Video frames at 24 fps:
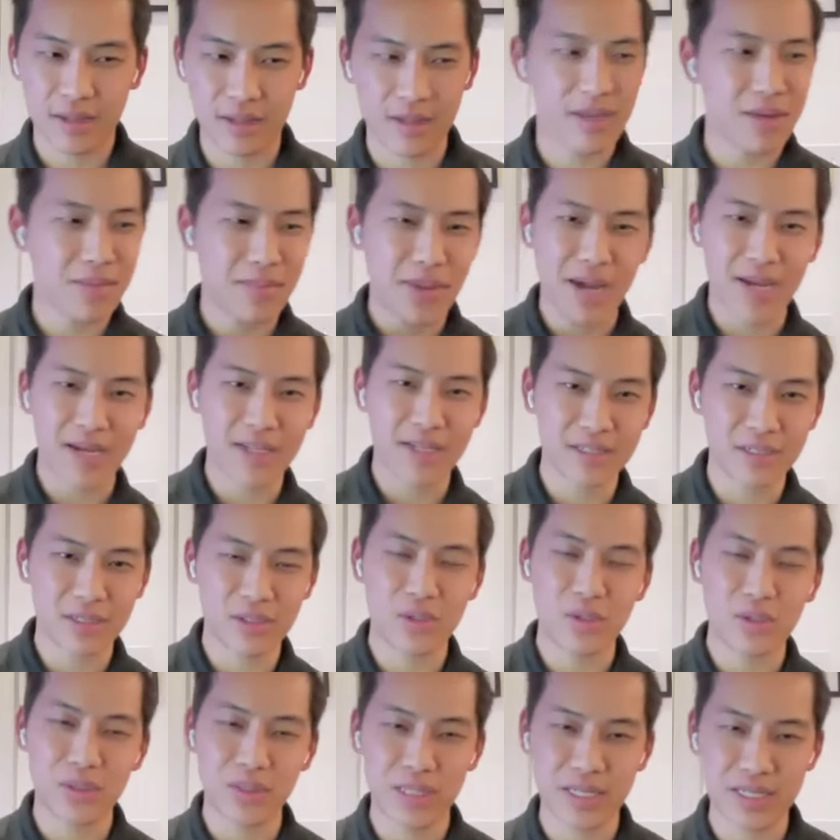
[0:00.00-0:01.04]
looking back into the
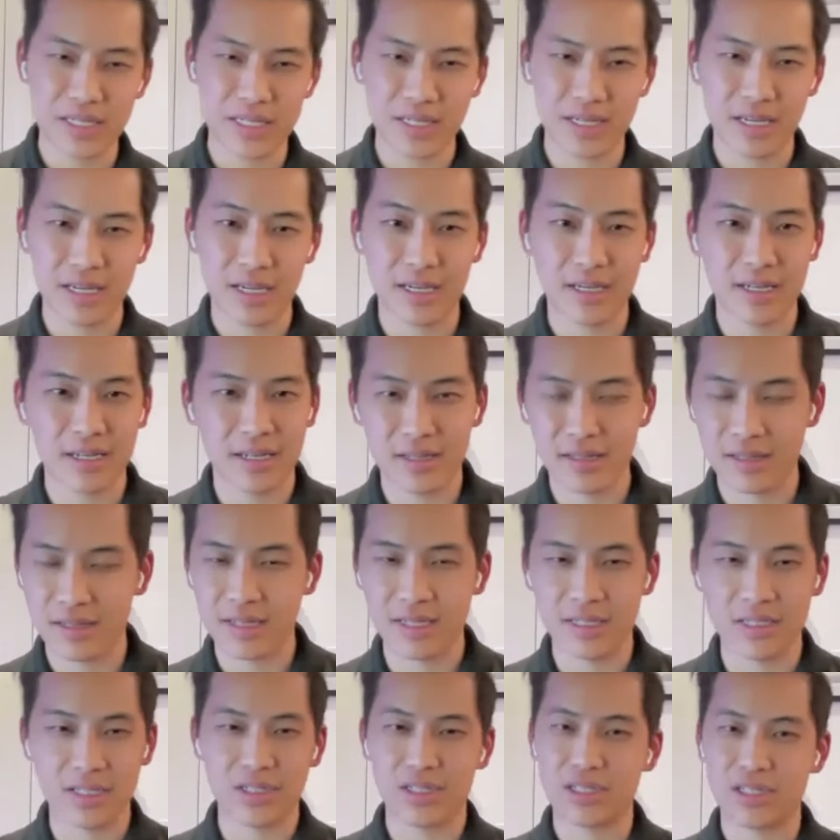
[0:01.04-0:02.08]
Google listing,
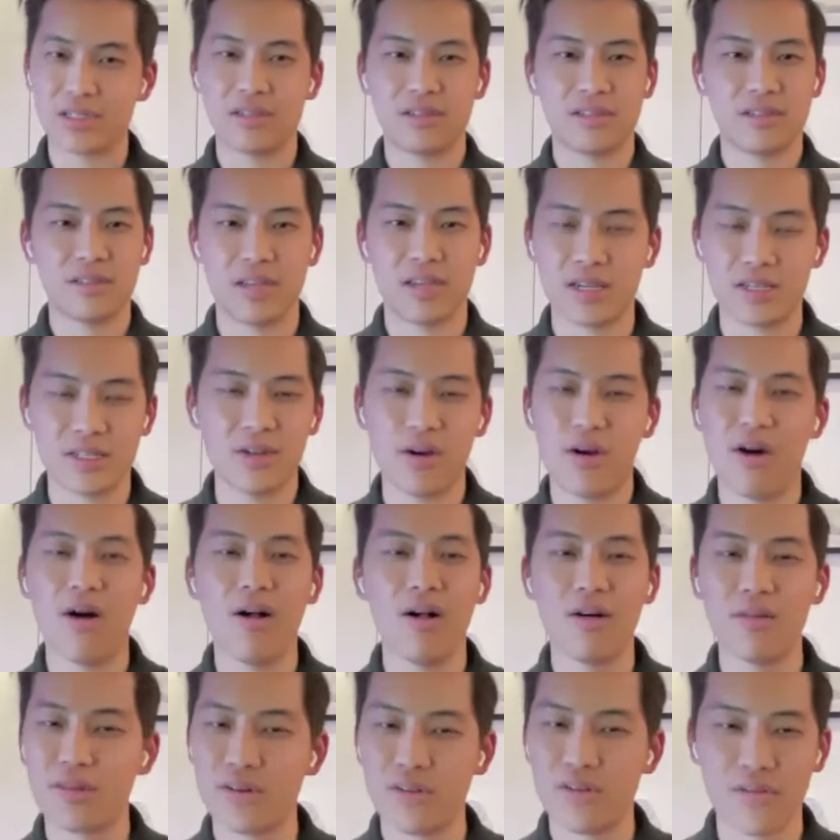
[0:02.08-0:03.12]
they just texted
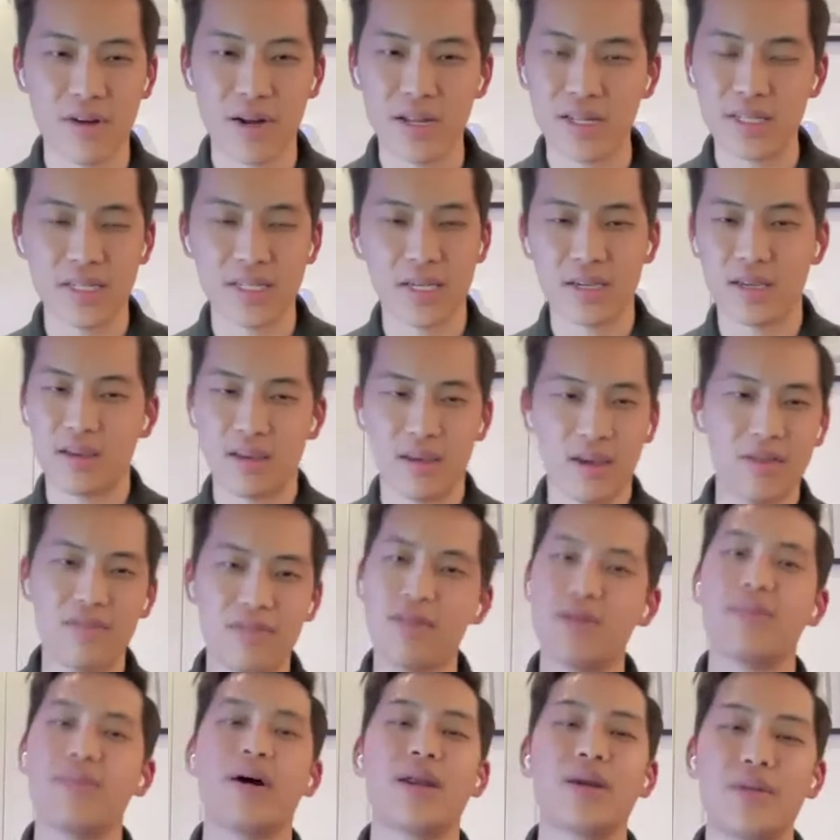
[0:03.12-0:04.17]
all of our friends, like
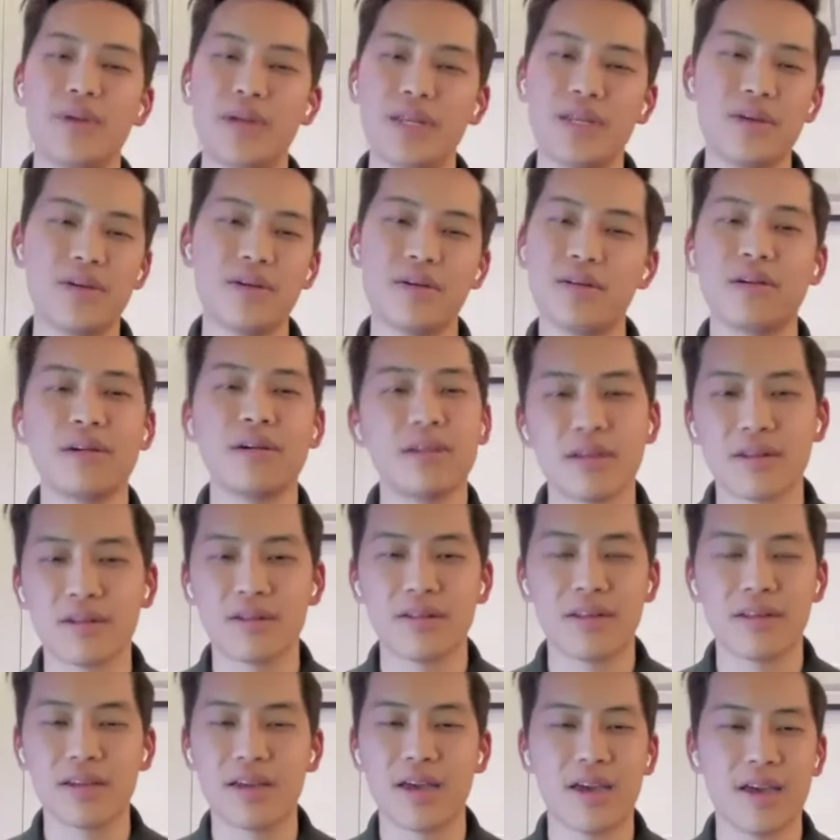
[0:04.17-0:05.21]
everybody we knew,
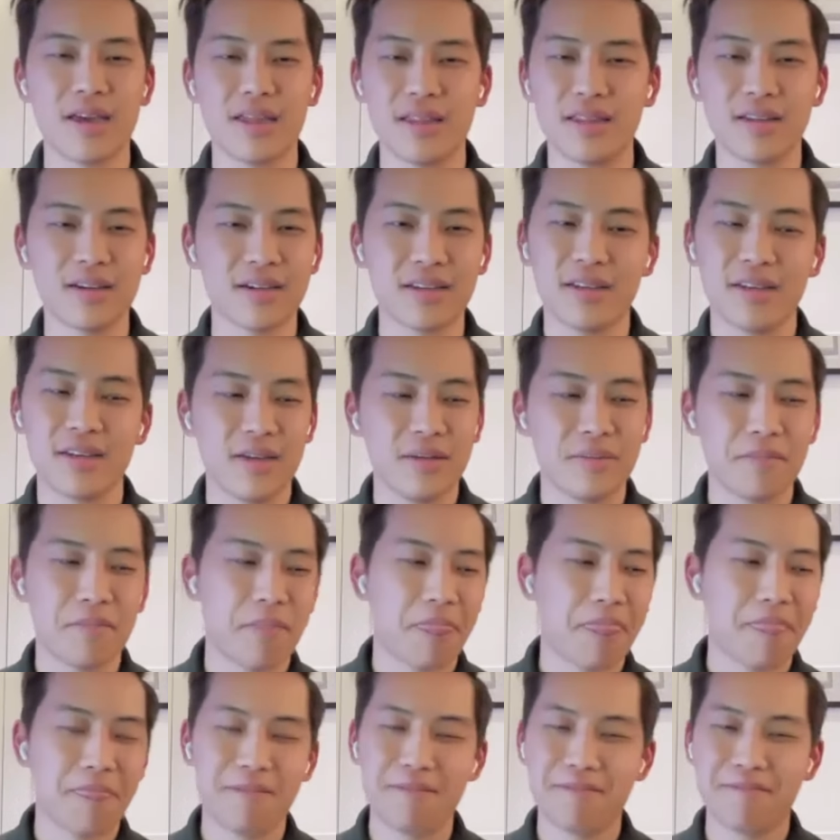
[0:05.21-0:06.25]
like, hey, look,
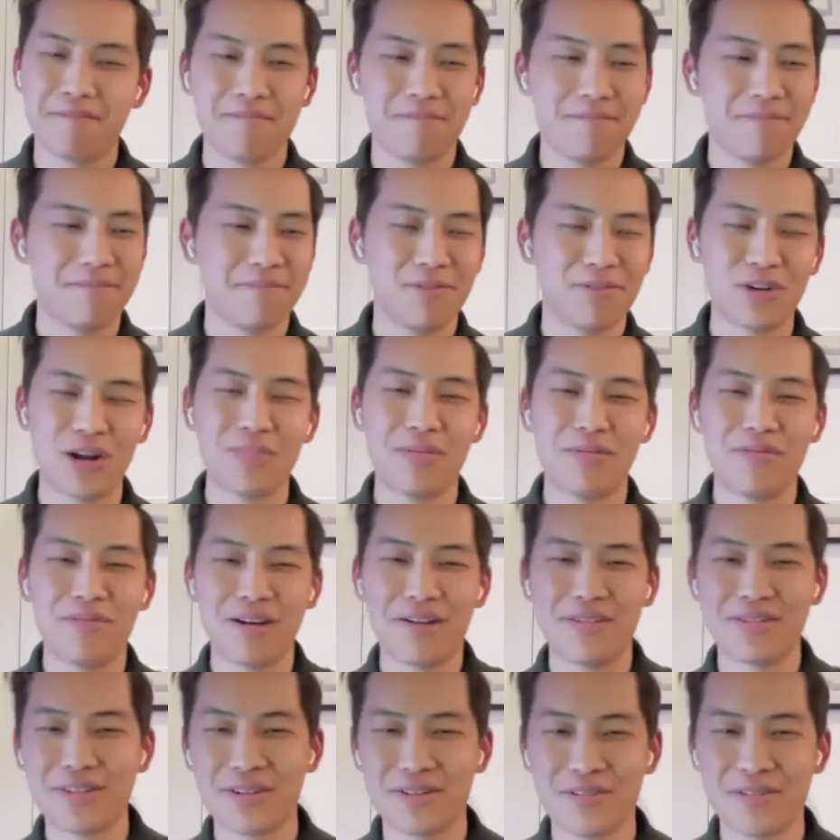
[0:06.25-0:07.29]
drop a
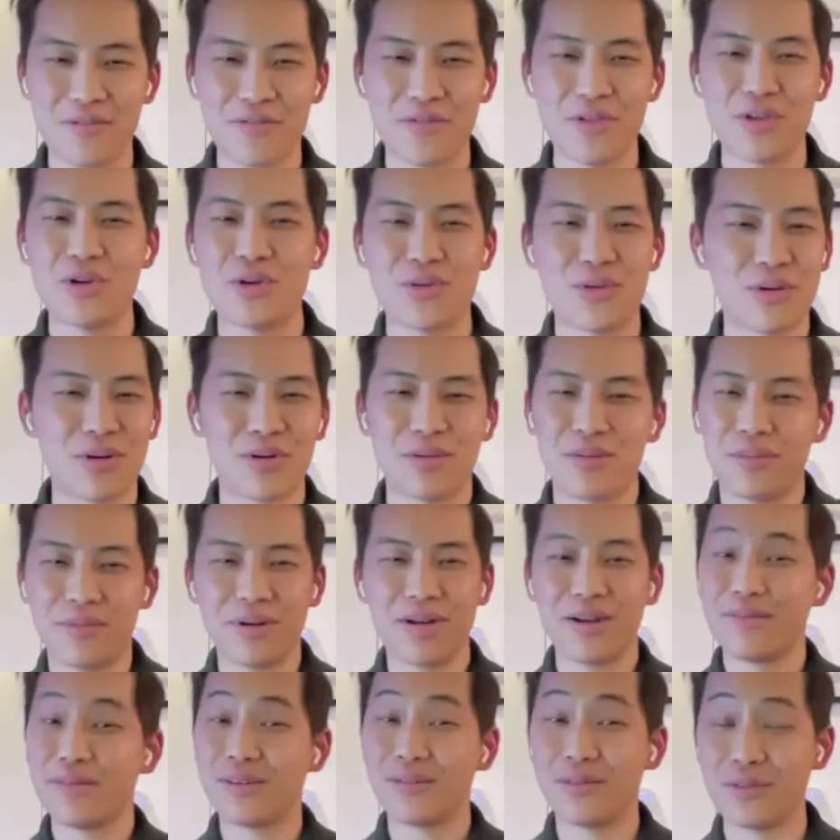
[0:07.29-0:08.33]
5-star review or
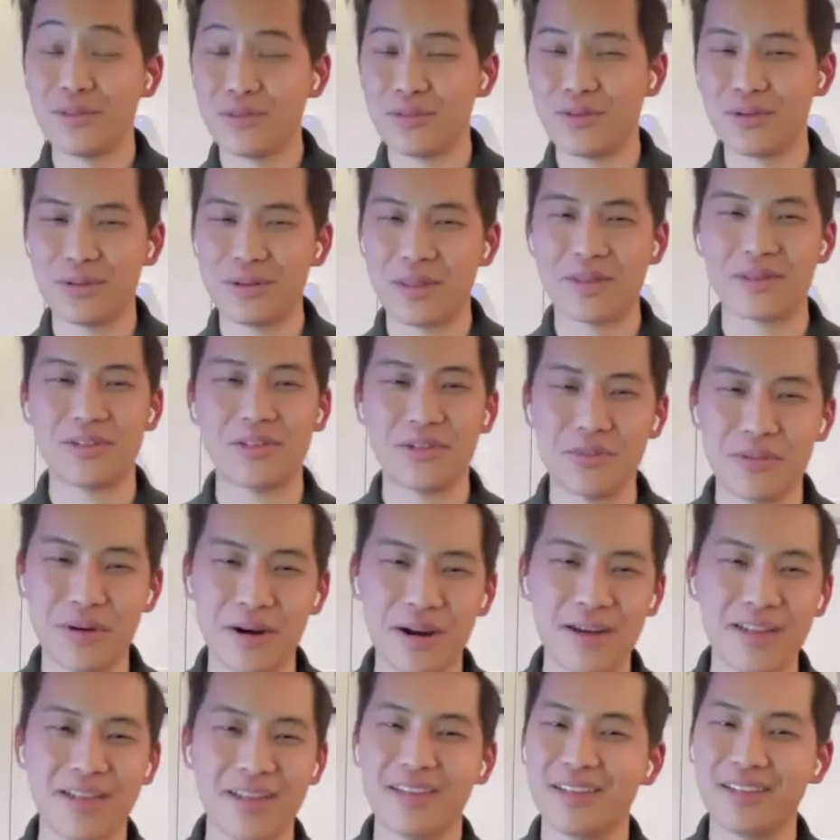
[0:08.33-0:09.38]
whatever review that you
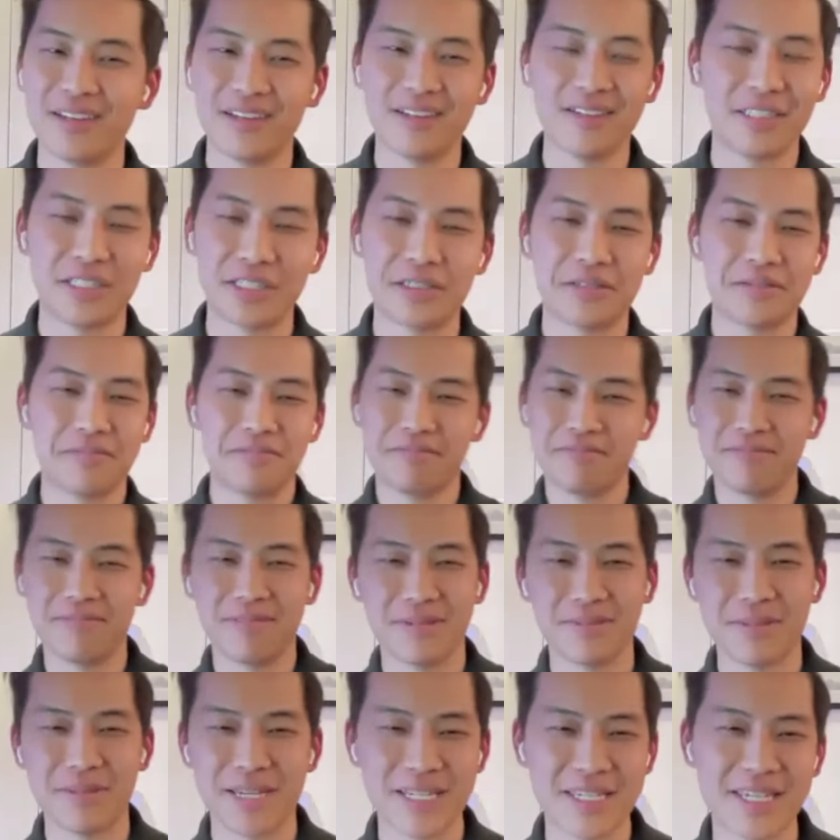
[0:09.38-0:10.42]
want, just,
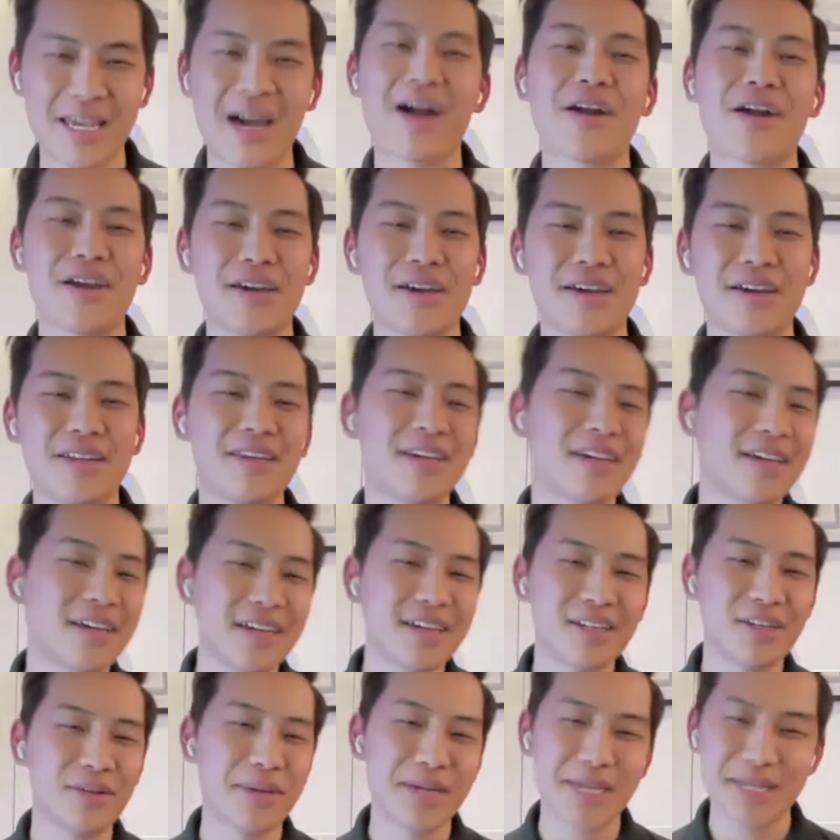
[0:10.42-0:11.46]
make it sound good.
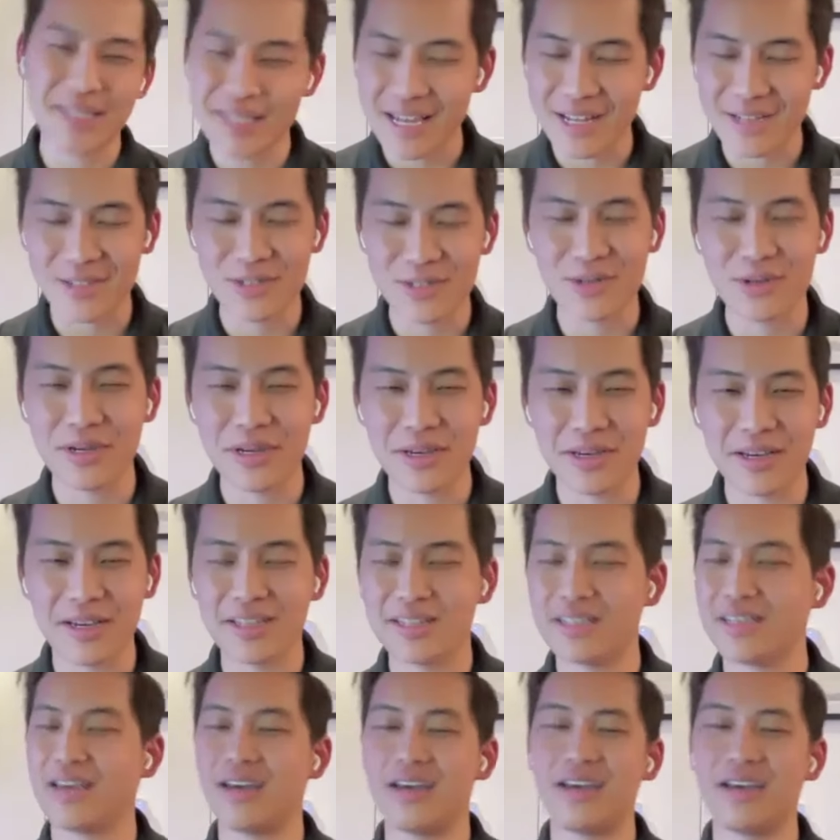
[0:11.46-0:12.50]
Don't make it sound too
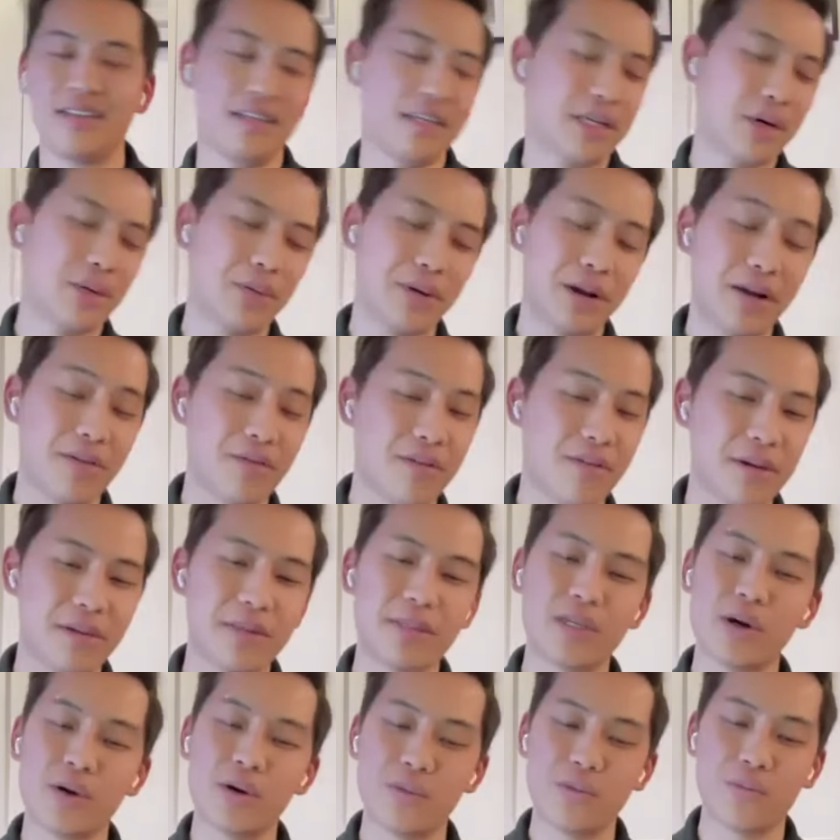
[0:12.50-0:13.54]
good, and, whatever.
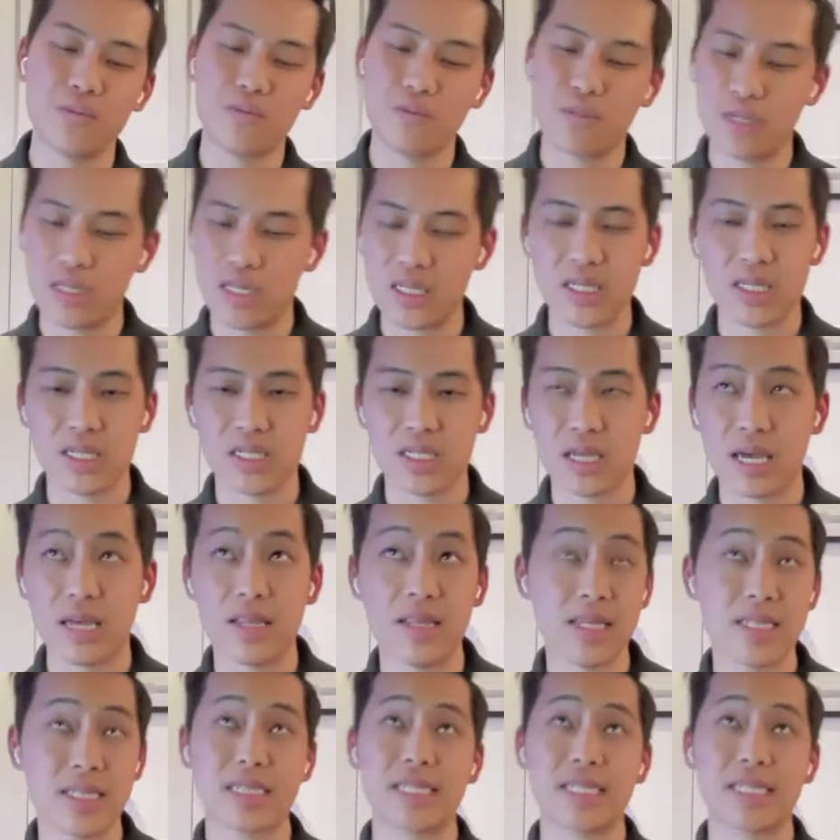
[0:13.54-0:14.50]
So this is